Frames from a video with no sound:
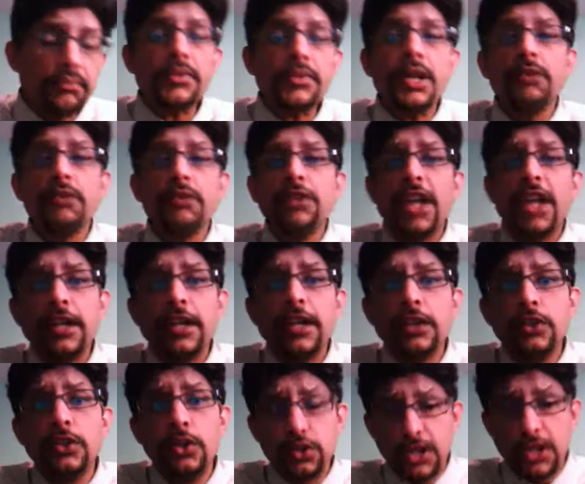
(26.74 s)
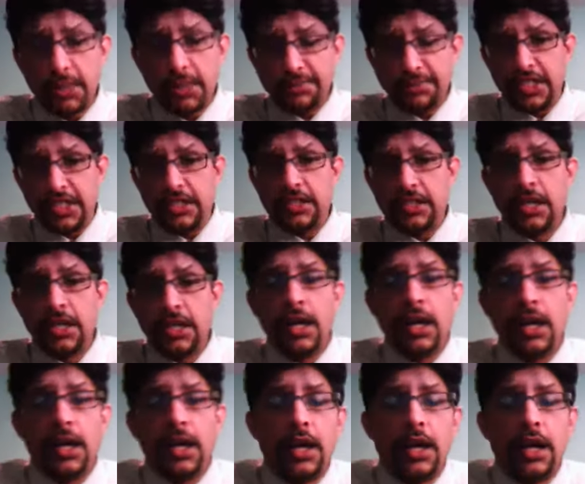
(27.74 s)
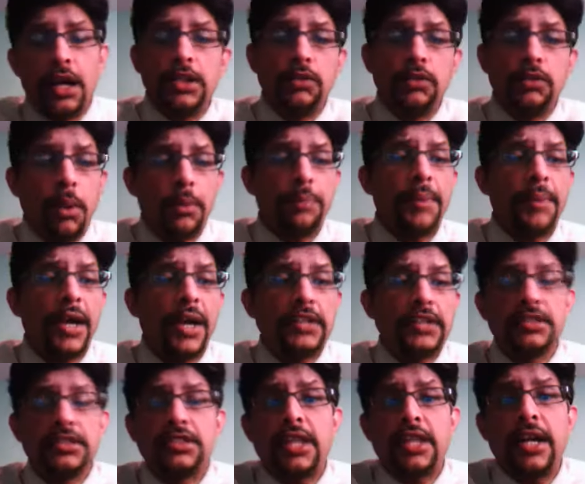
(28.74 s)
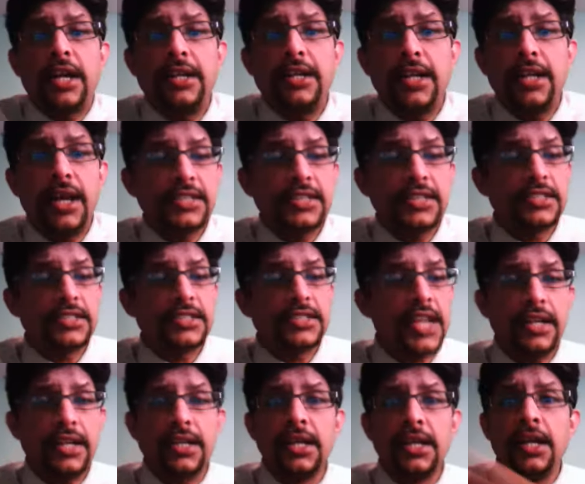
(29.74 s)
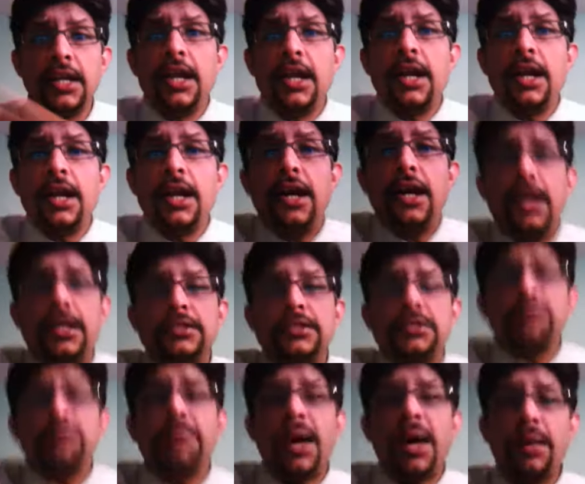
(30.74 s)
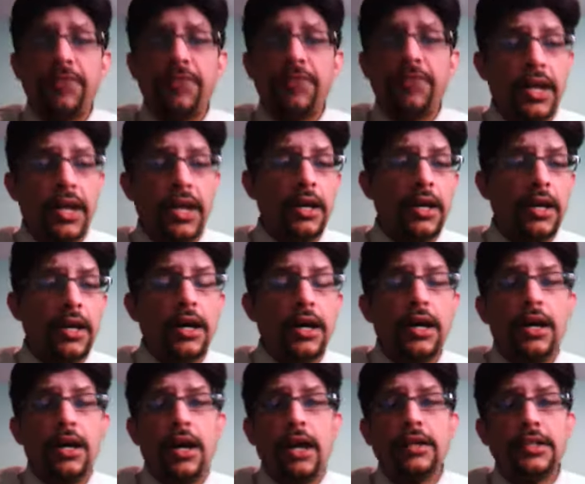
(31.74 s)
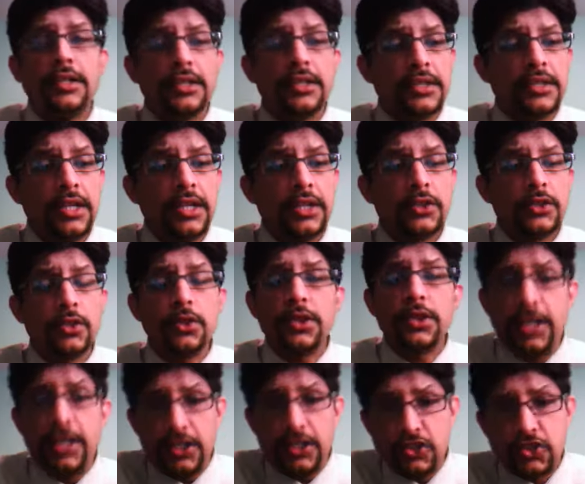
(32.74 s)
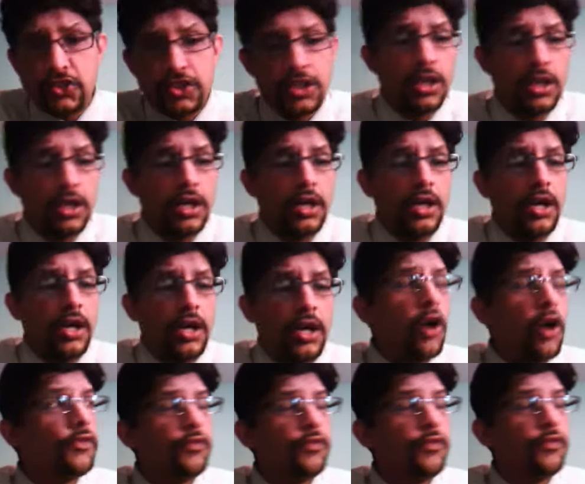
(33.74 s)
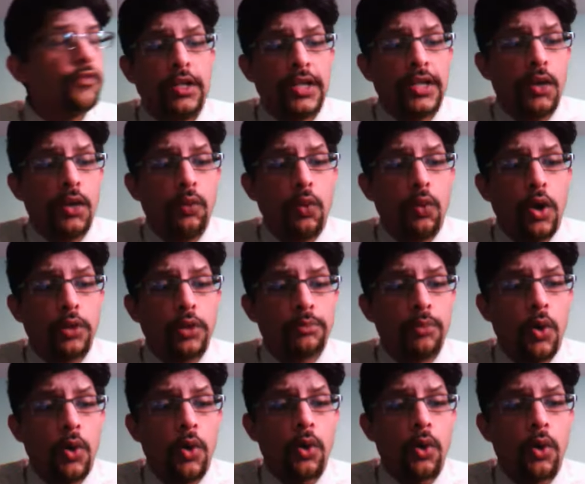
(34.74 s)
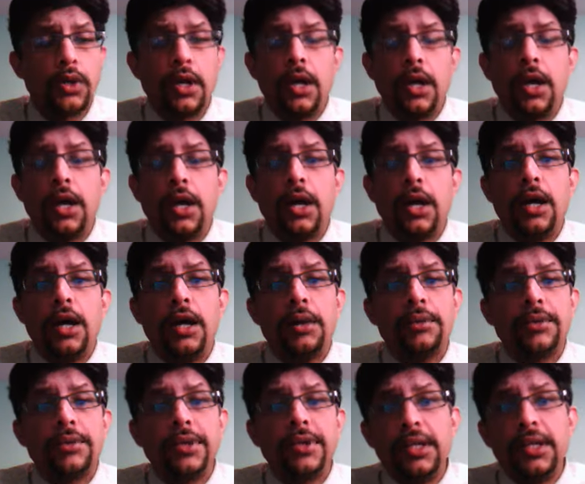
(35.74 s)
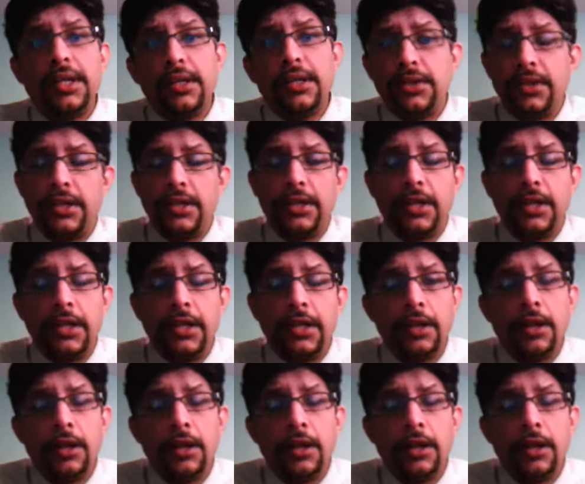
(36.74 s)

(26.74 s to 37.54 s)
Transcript: we had a huge upset in the warm-up matches. And as I said, Zimbabwe, under the tutelage of Dave Watmore, really